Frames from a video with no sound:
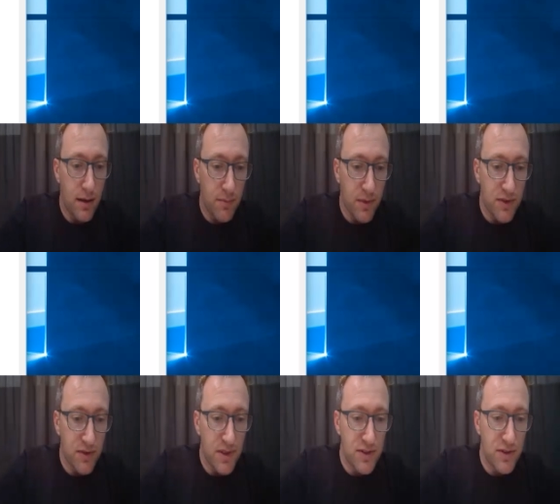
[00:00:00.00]
I'm going
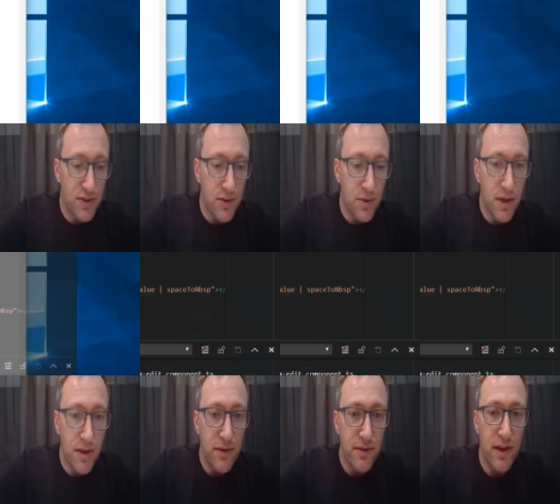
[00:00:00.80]
to switch to
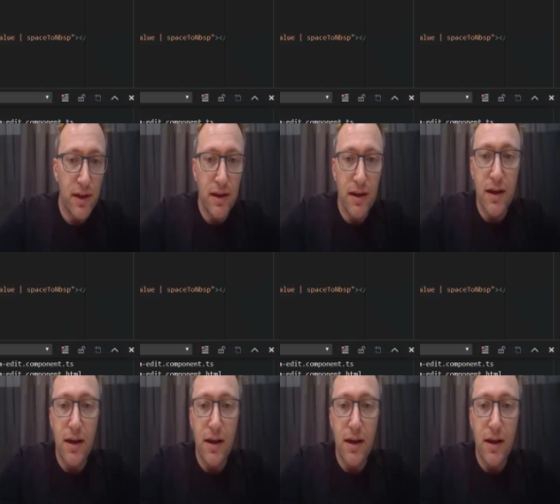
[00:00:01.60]
the